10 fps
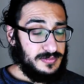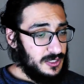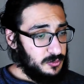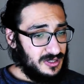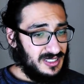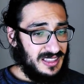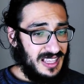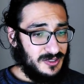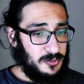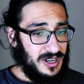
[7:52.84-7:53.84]

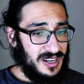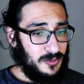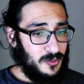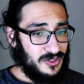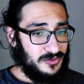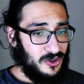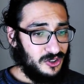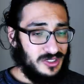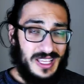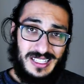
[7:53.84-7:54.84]
That's where it was for
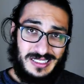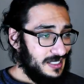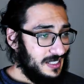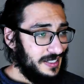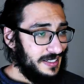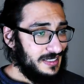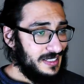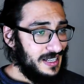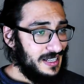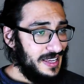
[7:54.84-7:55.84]
today. And
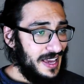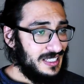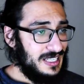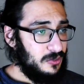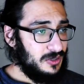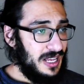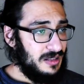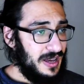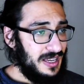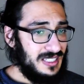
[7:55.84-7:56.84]
yeah, keep on
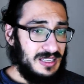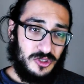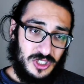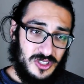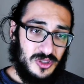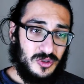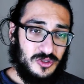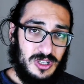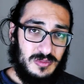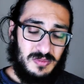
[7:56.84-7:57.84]
headbanging, keep on chasing those
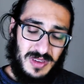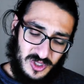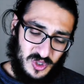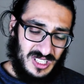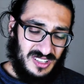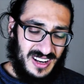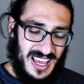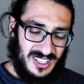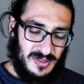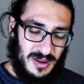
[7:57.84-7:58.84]
dreams. Make sure you leave a
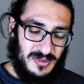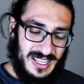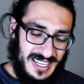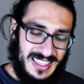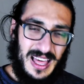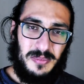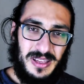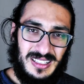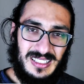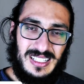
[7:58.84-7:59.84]
like, subscribe, you click that
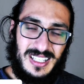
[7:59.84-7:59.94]
bell.